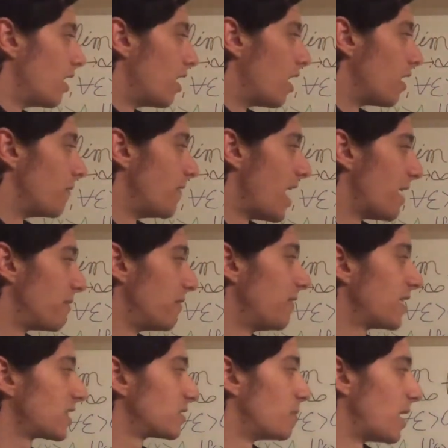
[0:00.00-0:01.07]
of f of
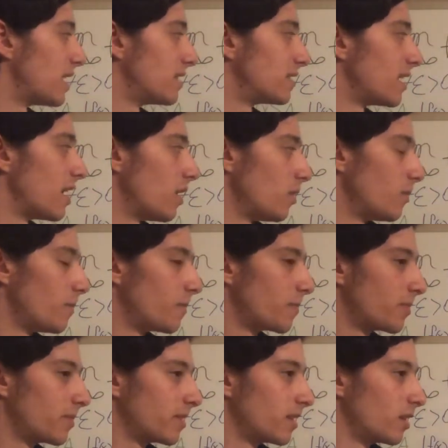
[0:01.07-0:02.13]
x minus L,
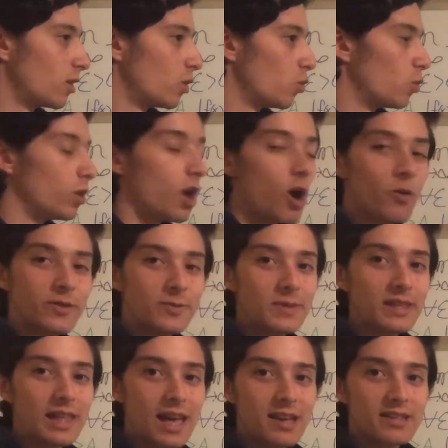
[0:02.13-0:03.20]
will always be
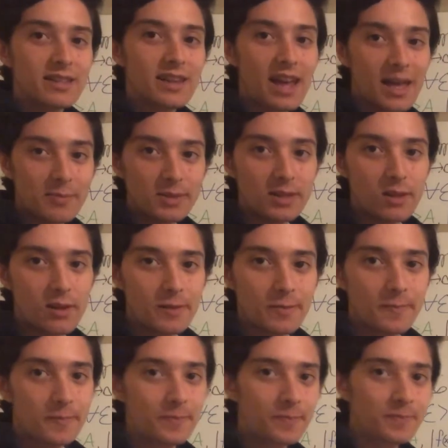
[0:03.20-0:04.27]
less than epsilon.
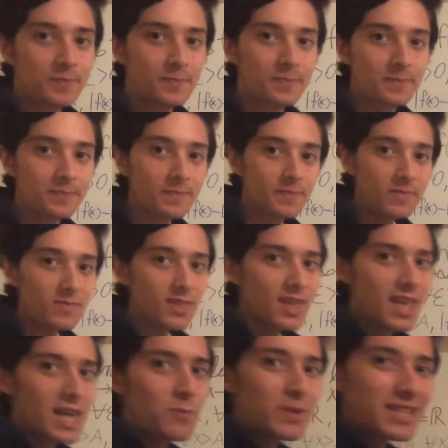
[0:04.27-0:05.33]

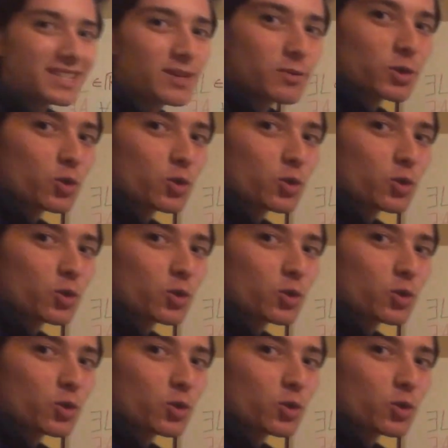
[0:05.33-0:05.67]
And we can see with